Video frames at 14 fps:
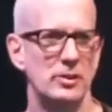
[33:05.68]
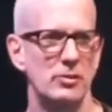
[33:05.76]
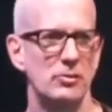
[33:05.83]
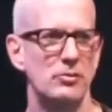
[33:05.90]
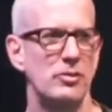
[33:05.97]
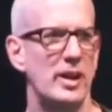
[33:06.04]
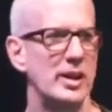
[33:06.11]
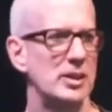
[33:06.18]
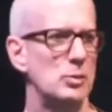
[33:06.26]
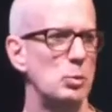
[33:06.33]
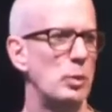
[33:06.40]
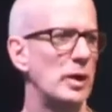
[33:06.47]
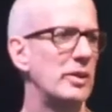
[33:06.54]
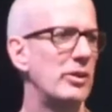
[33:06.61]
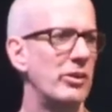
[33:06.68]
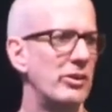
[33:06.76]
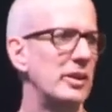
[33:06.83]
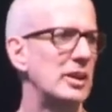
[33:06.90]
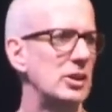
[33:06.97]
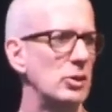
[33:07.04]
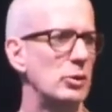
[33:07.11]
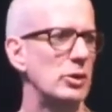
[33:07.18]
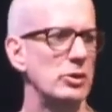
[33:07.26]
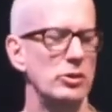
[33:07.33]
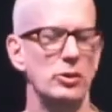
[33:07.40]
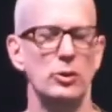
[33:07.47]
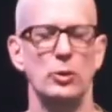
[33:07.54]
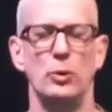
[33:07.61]
Find one thing you can
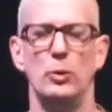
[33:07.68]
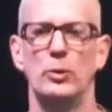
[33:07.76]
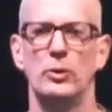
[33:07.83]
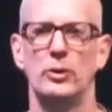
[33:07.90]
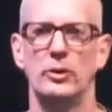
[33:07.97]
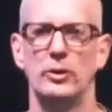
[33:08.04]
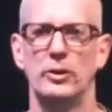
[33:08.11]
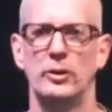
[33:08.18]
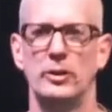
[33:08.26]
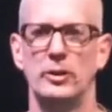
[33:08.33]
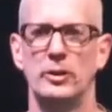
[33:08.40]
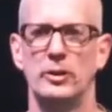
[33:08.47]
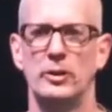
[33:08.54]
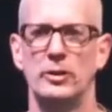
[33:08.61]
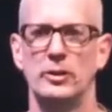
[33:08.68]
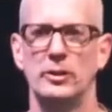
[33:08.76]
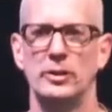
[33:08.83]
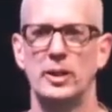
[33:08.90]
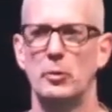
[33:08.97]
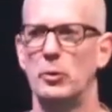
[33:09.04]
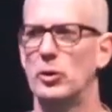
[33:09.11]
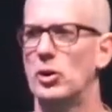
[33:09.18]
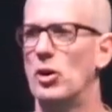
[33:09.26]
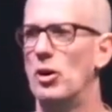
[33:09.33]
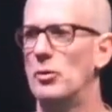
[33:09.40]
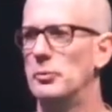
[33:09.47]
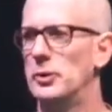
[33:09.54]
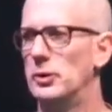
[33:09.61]
do that will
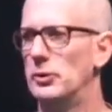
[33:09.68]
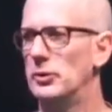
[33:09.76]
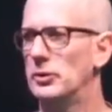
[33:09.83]
calm you,